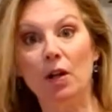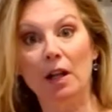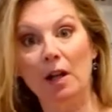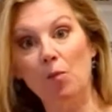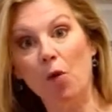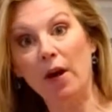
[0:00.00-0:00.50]
a
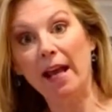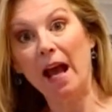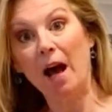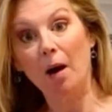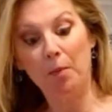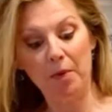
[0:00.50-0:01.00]
little more
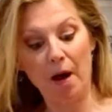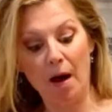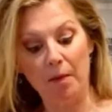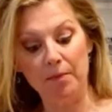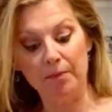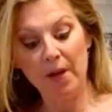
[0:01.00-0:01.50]
kelp,
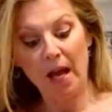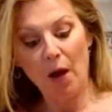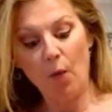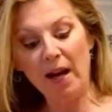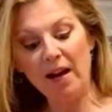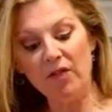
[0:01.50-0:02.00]

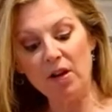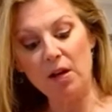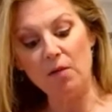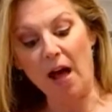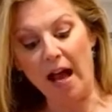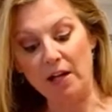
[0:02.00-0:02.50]
whatever you
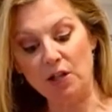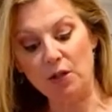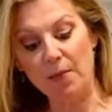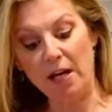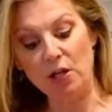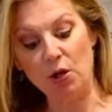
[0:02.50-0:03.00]
like, just
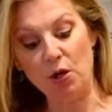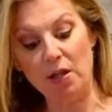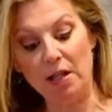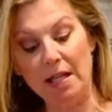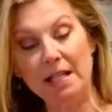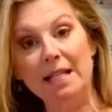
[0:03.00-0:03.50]
make sure
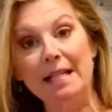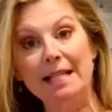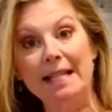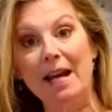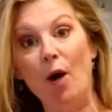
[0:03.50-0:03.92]
that this is the